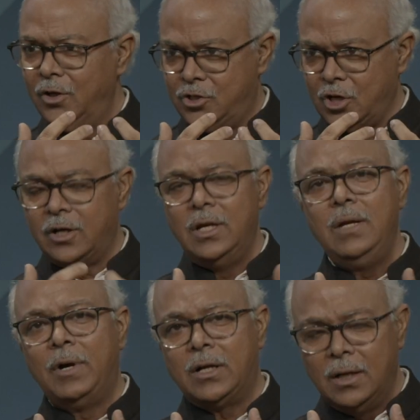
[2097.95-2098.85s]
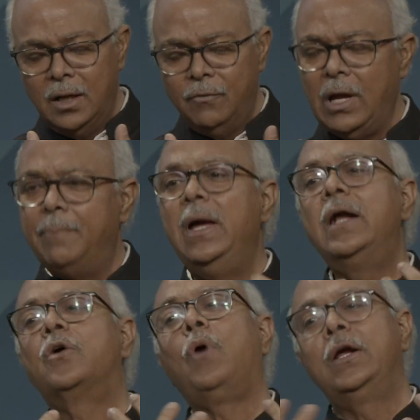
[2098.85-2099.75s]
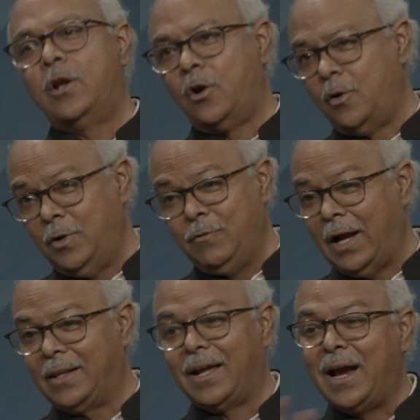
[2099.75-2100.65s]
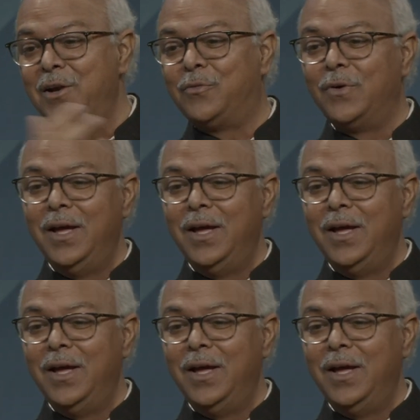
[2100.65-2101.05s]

journey, but we have made quite a lot of, in fact, the kind of